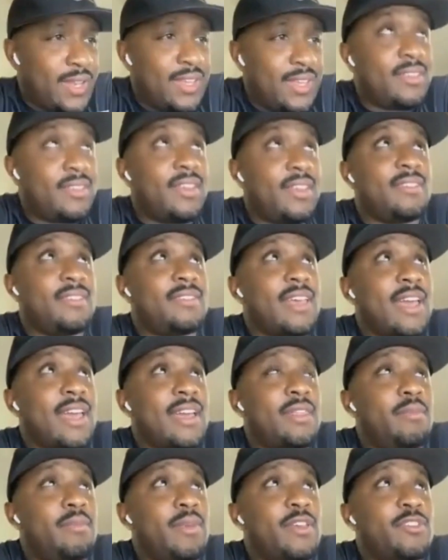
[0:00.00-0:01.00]

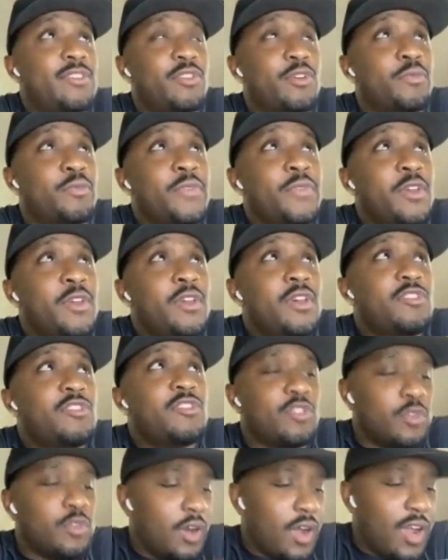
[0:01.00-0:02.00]
Exactly, man. So
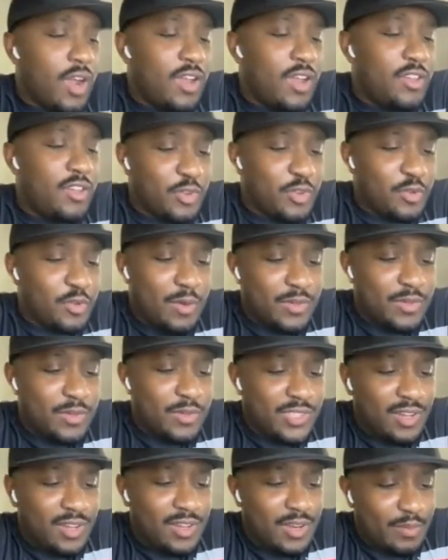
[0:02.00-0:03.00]
all right. So now
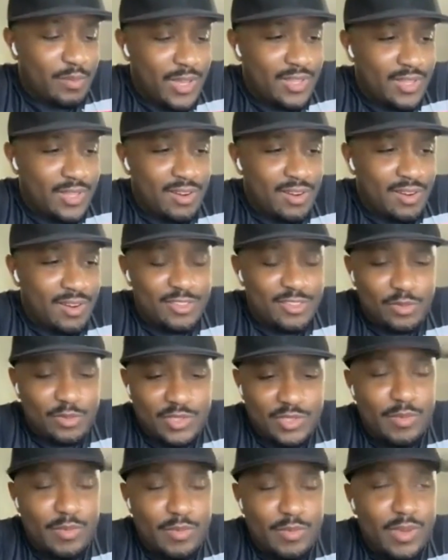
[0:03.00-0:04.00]
we're talking about that. All right. So
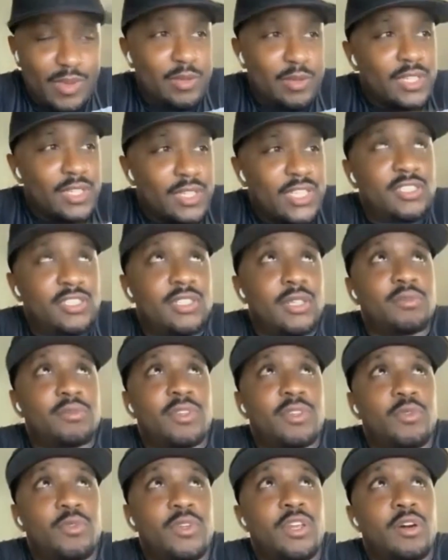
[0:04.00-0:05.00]
we're talking about the
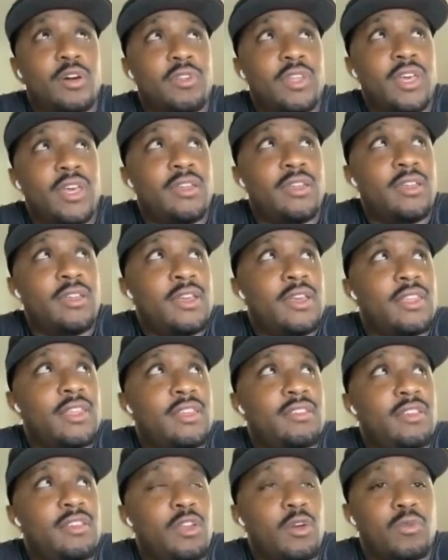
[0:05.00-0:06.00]
relationships, and we know that,
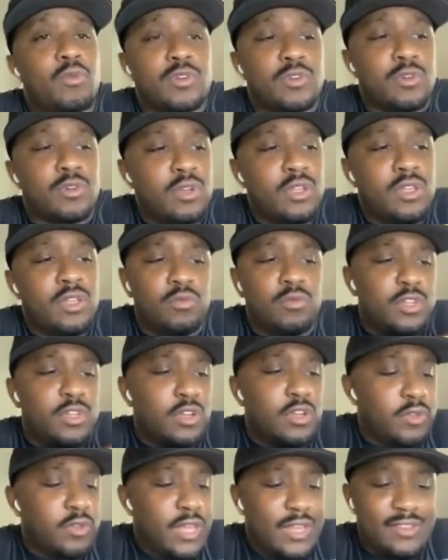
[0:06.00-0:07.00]
recruiting, we
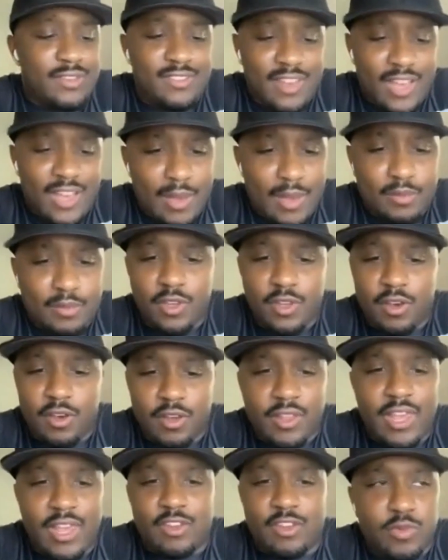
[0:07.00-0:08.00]
know that jobs,
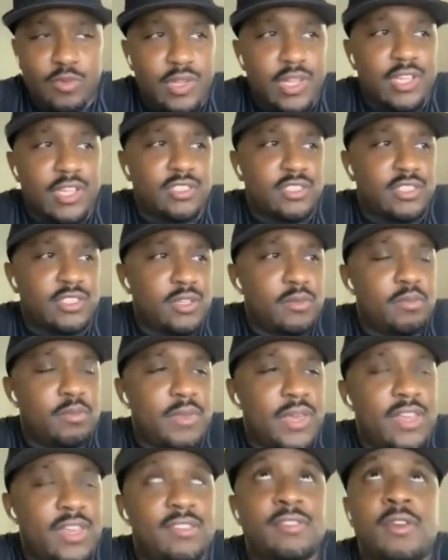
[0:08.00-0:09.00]
all that is relationship
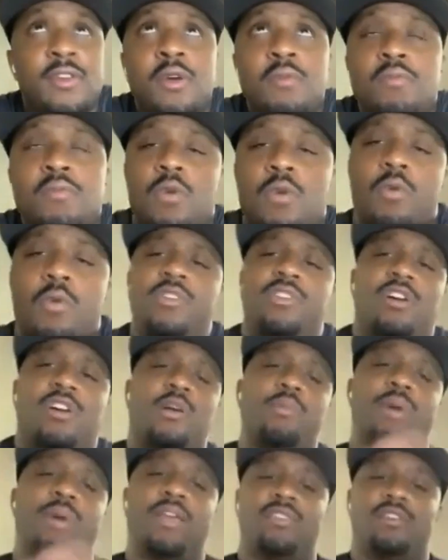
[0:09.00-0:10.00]
based. But when we
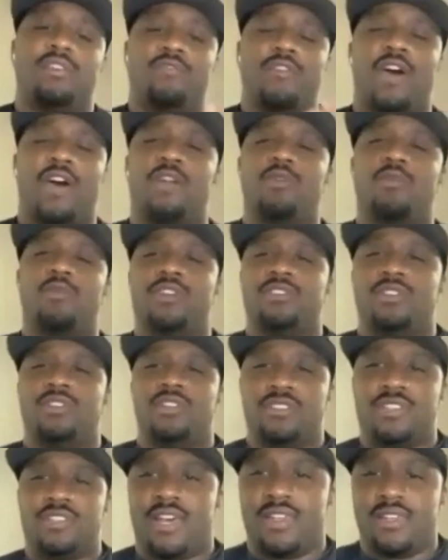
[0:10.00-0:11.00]
talk about the evaluation
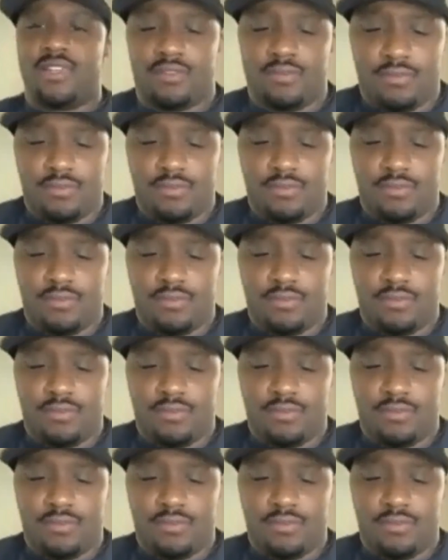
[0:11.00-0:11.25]
of talent,